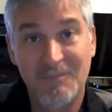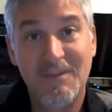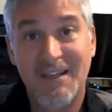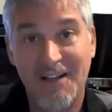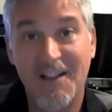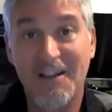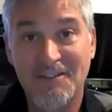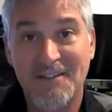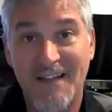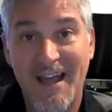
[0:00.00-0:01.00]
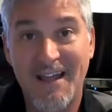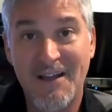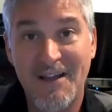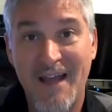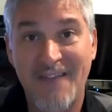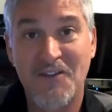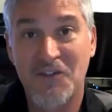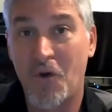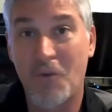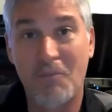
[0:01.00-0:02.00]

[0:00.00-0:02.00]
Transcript: kill us, had this whole